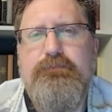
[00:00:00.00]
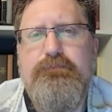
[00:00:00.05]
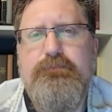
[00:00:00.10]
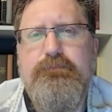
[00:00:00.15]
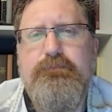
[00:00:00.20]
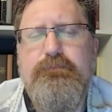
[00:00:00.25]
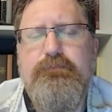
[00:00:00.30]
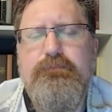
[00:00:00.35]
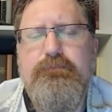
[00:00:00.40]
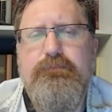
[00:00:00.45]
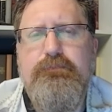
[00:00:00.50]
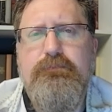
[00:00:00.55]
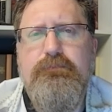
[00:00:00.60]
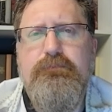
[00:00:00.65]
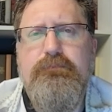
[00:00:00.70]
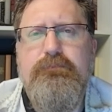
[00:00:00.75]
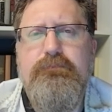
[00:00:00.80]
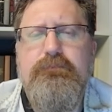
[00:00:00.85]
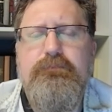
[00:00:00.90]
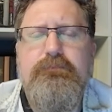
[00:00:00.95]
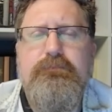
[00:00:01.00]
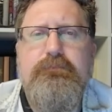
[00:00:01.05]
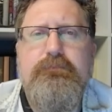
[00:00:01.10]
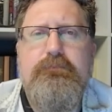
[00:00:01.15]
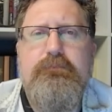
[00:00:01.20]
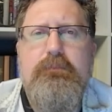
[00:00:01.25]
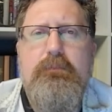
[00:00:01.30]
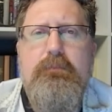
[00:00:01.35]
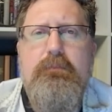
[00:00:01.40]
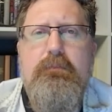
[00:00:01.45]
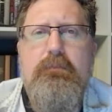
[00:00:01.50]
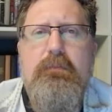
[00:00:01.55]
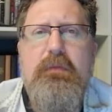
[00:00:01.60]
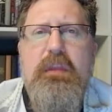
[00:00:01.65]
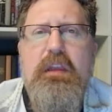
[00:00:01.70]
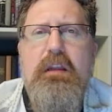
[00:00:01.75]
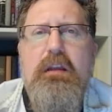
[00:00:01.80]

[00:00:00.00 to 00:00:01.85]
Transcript: Nothing is said.